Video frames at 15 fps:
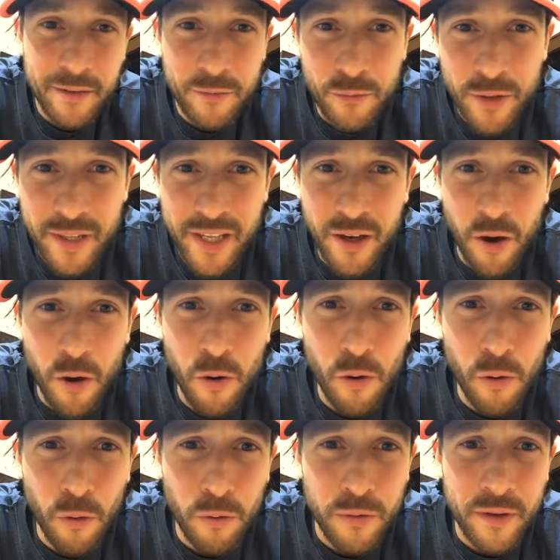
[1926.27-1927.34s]
really
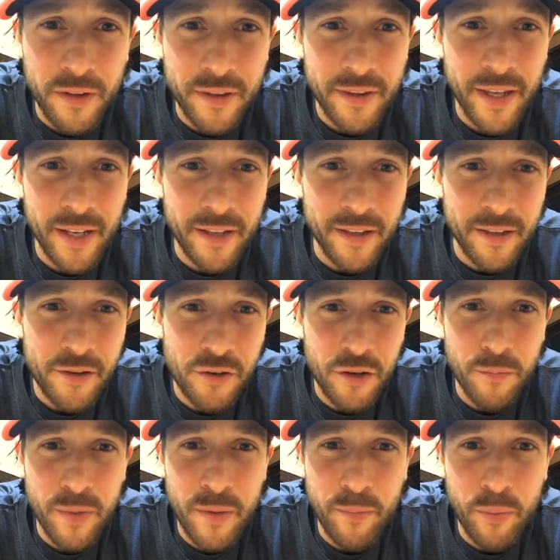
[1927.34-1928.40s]
old that
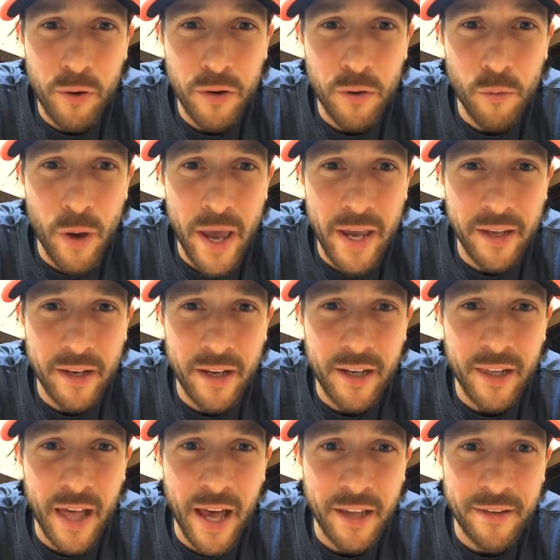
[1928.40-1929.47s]
should be put away in a
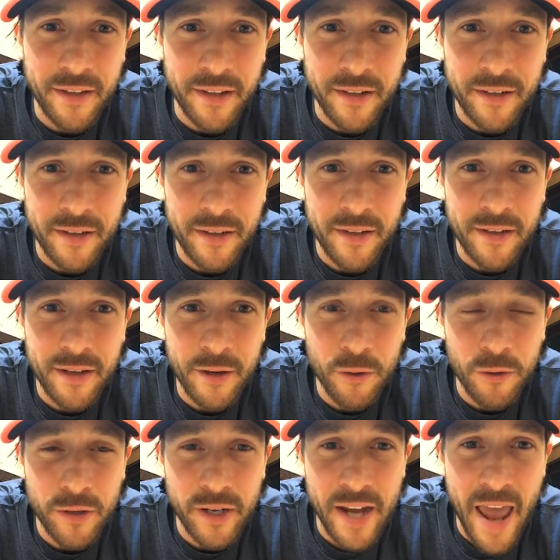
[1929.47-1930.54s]
closet
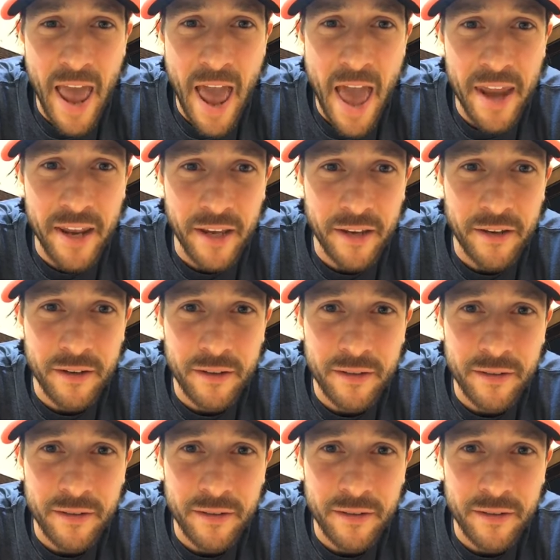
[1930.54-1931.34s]
or in an attic.